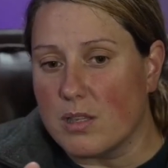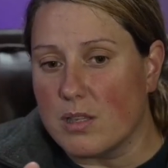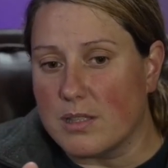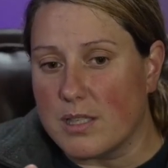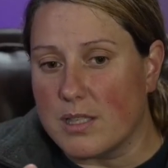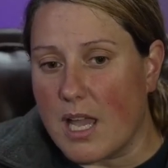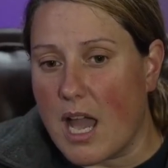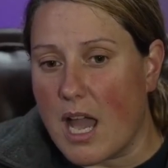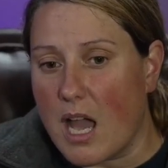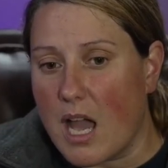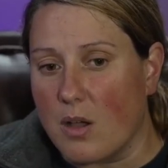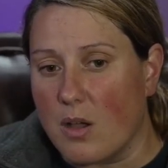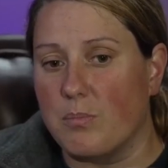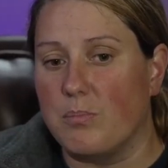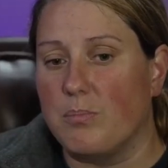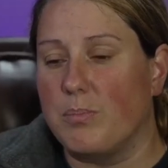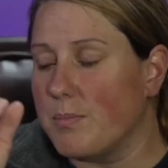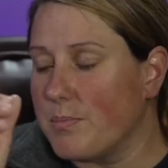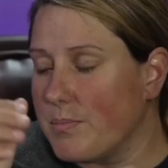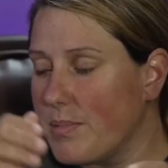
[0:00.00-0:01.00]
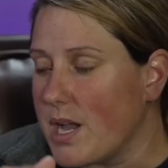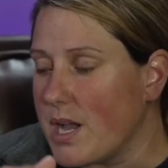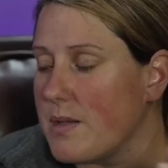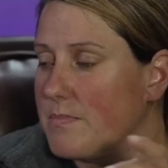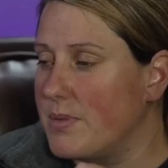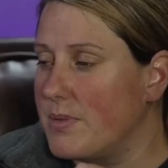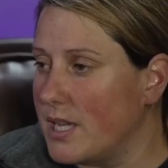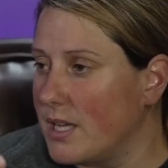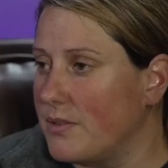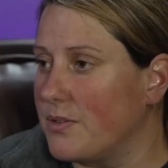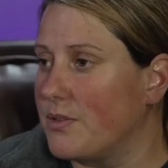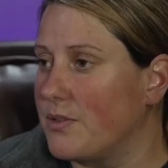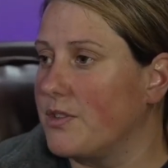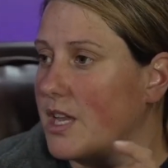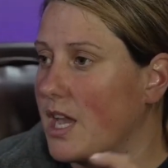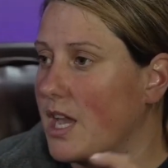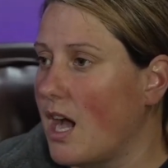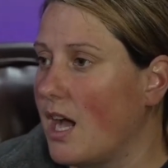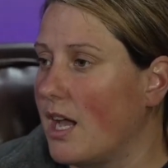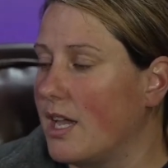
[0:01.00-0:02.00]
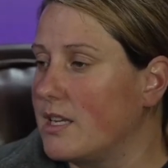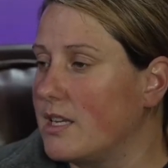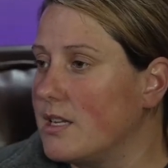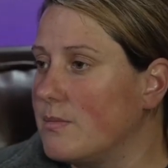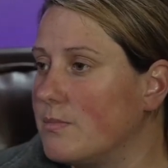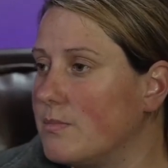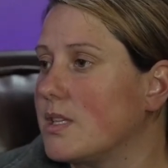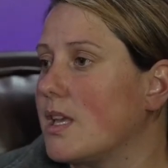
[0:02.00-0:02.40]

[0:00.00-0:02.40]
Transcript: down bit by bit the items,